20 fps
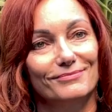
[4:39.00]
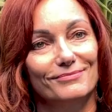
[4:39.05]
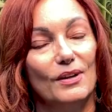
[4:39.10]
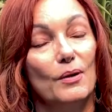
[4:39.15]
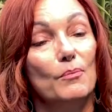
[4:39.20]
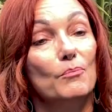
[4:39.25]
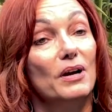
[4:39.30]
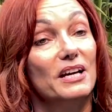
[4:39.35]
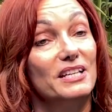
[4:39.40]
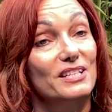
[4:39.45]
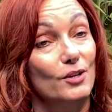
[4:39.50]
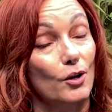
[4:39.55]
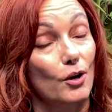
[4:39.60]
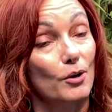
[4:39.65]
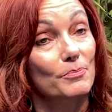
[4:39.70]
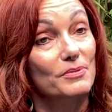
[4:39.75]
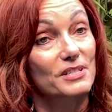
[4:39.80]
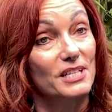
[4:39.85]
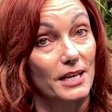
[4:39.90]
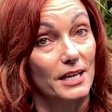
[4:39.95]
My
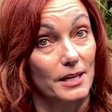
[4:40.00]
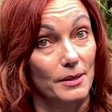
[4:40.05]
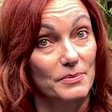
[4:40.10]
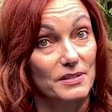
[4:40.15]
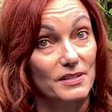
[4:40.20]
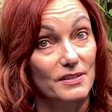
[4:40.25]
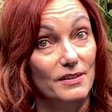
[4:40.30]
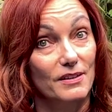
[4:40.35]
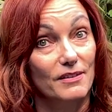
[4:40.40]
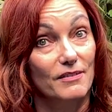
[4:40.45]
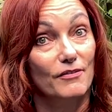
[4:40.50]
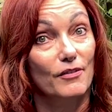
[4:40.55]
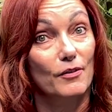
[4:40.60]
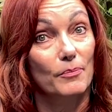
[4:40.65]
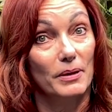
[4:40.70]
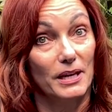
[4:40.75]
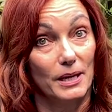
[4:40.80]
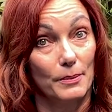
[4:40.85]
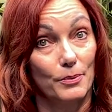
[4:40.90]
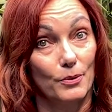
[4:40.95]
top tips for
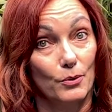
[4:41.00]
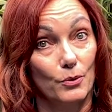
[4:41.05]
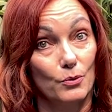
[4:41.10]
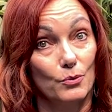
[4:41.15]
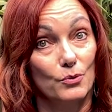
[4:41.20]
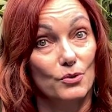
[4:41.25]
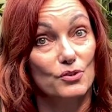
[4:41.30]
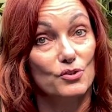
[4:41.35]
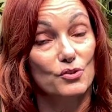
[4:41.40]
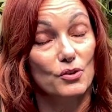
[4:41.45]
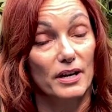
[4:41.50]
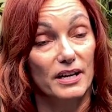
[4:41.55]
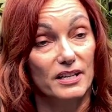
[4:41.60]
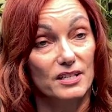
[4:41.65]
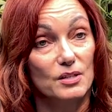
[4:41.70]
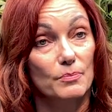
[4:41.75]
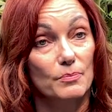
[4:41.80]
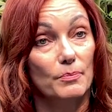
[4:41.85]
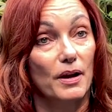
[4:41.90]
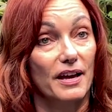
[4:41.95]
people trying
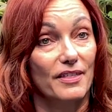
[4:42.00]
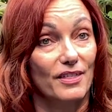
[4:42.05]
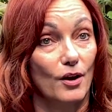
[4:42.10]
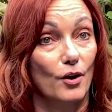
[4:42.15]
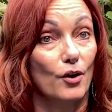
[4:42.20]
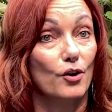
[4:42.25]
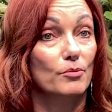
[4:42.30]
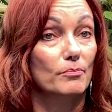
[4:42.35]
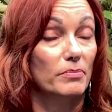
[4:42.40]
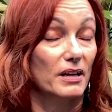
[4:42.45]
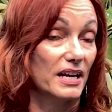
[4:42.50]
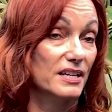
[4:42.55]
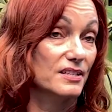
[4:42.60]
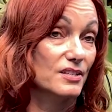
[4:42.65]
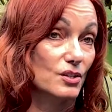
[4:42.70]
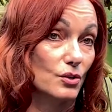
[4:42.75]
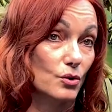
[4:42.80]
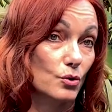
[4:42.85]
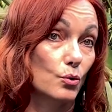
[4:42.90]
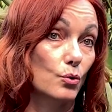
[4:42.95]
to buy their own place
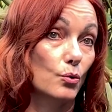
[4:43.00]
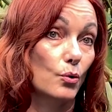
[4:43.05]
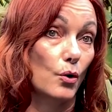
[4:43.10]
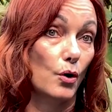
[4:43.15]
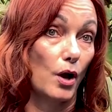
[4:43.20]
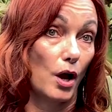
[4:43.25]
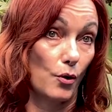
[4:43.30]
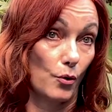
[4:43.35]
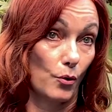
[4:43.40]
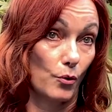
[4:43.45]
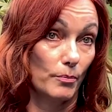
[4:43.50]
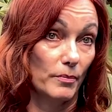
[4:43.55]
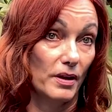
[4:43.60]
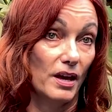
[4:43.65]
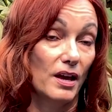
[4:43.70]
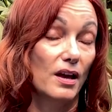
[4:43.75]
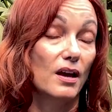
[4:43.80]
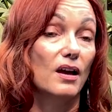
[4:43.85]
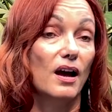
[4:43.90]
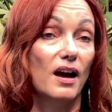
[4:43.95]
to call home
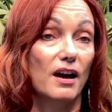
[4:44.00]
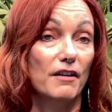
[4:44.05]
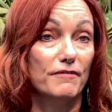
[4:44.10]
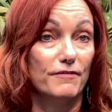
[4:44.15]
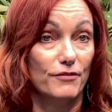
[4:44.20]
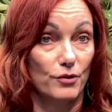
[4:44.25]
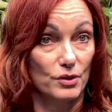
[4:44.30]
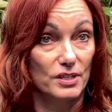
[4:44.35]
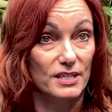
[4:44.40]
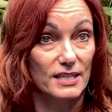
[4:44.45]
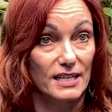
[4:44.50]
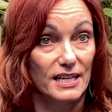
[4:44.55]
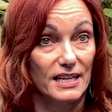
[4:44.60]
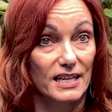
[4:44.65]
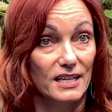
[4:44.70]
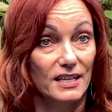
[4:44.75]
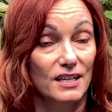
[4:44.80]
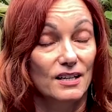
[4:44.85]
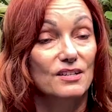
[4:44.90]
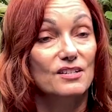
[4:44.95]
are
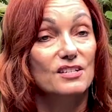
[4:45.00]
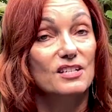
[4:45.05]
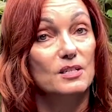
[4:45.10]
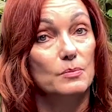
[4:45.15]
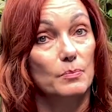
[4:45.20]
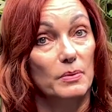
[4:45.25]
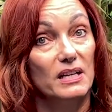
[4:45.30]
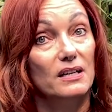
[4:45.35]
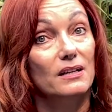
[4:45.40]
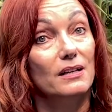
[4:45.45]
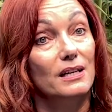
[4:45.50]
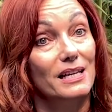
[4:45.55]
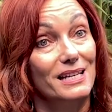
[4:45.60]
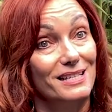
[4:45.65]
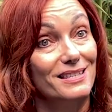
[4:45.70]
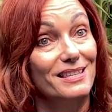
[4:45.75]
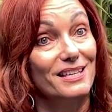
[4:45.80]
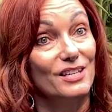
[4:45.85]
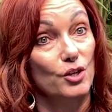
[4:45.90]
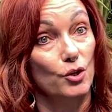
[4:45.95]
firstly to spend less
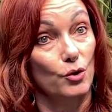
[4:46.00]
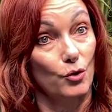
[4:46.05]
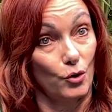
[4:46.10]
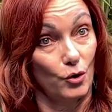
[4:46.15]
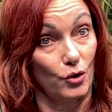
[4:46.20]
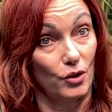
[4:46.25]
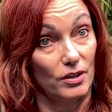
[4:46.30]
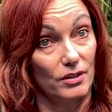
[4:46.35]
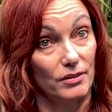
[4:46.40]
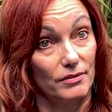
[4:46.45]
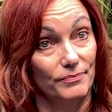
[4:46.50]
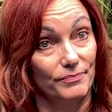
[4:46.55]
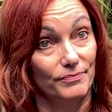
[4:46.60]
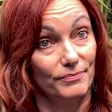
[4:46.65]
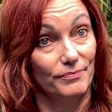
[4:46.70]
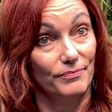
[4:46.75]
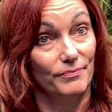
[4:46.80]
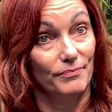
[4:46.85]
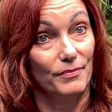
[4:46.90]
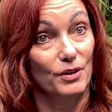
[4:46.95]
than you earn,
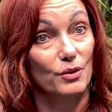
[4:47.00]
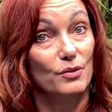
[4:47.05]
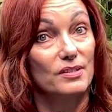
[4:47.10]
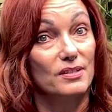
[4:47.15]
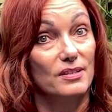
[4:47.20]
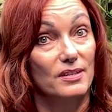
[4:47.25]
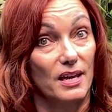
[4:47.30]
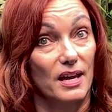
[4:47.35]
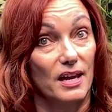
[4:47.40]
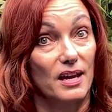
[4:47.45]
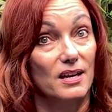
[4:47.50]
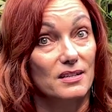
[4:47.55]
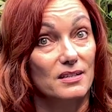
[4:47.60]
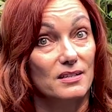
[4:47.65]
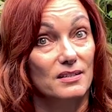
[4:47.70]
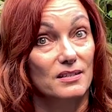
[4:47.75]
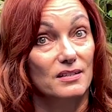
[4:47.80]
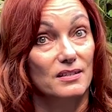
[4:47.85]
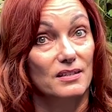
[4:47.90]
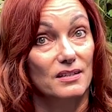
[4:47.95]
because that
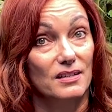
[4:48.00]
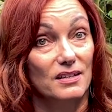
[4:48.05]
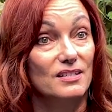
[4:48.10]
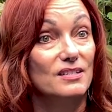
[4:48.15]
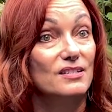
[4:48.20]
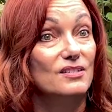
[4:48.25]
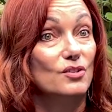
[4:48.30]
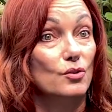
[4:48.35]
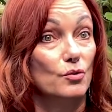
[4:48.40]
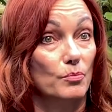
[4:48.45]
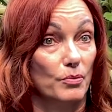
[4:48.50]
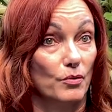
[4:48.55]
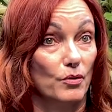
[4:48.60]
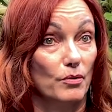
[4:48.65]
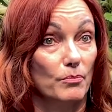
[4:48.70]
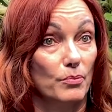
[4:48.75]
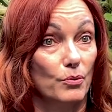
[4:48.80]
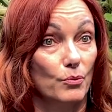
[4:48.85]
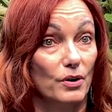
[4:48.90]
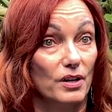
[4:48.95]
is super
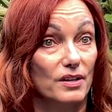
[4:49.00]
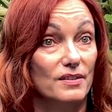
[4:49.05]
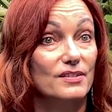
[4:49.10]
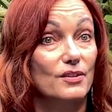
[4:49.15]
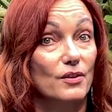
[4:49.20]
important so